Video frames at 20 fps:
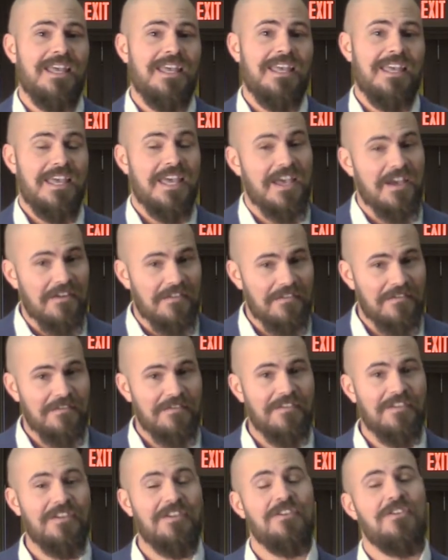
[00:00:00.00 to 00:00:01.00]

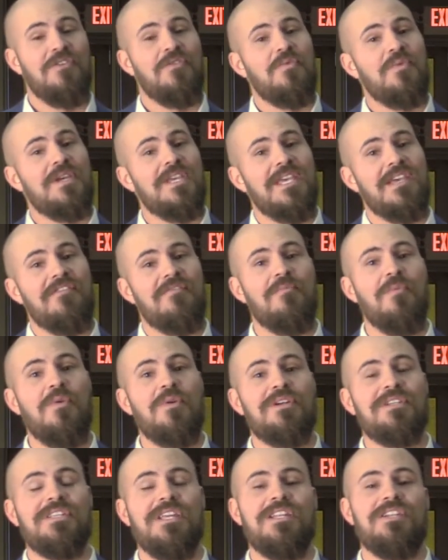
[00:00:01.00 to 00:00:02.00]
if we give more
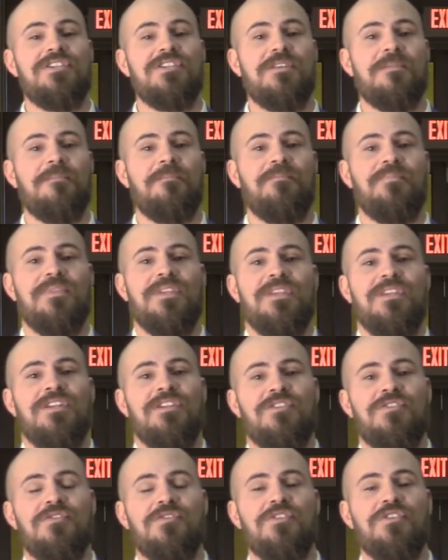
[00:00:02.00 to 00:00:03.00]
attention
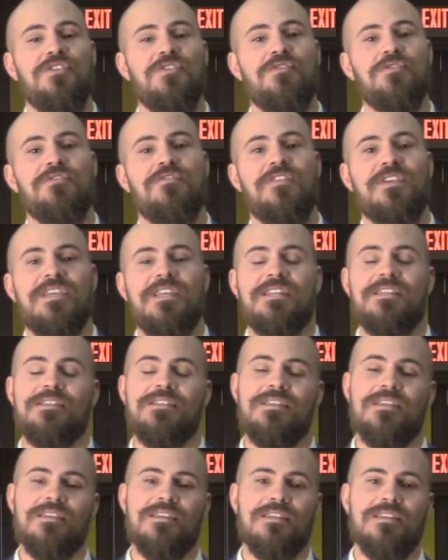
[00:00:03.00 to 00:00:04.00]
to the news
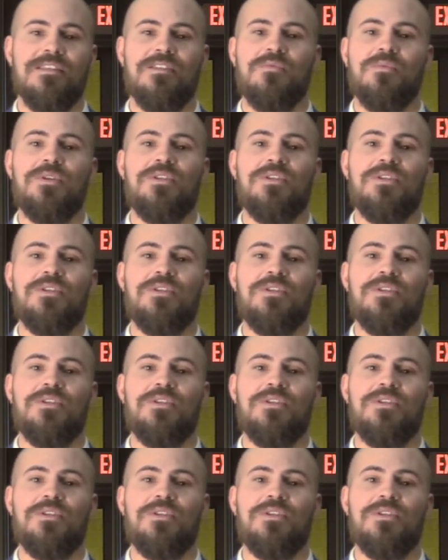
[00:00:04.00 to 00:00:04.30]
feeds than we